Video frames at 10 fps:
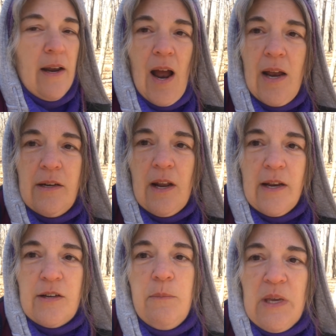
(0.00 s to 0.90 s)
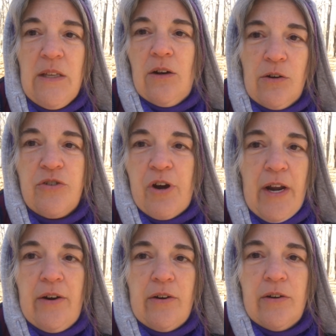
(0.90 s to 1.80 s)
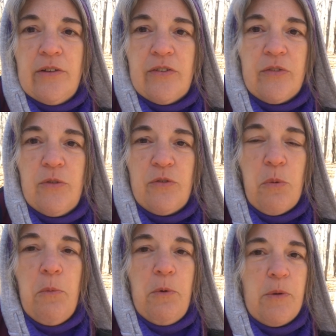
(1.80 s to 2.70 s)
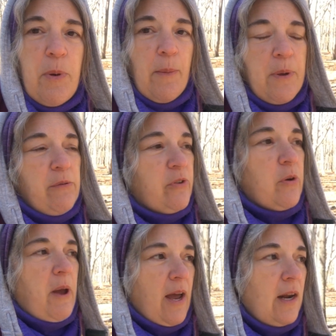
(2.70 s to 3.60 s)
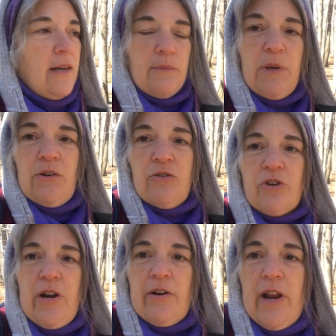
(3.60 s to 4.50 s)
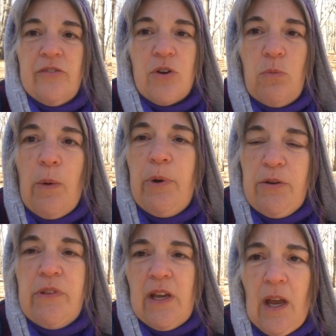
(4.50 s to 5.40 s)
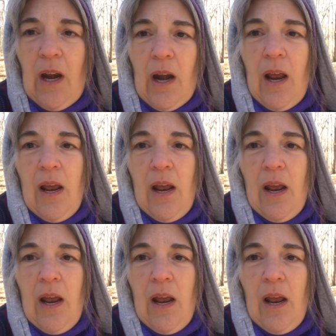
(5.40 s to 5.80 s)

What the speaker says: I'd like to meet her trainer, this woman with the puppy I was talking about. I'd like to meet her trainer and ask her, what were you thinking?